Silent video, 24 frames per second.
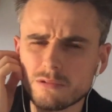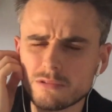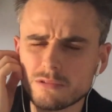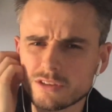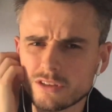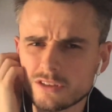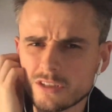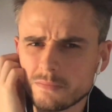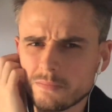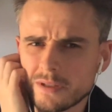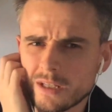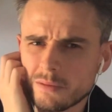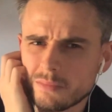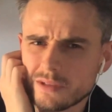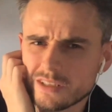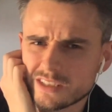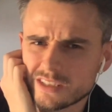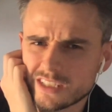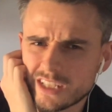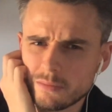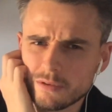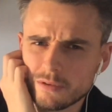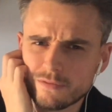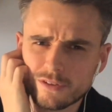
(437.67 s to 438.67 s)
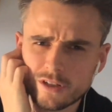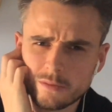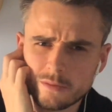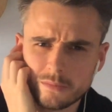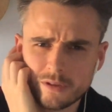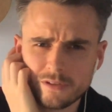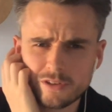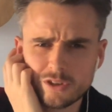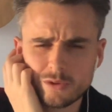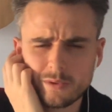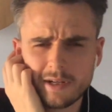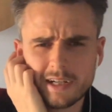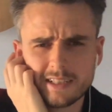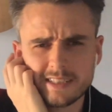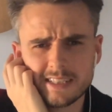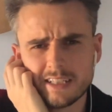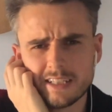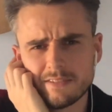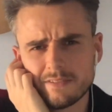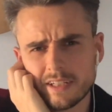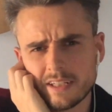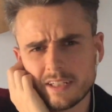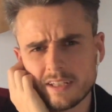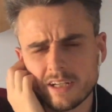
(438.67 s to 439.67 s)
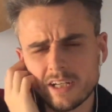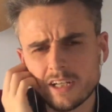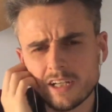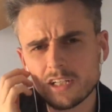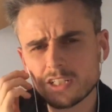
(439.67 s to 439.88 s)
It was on the BBC before it moved to ITV.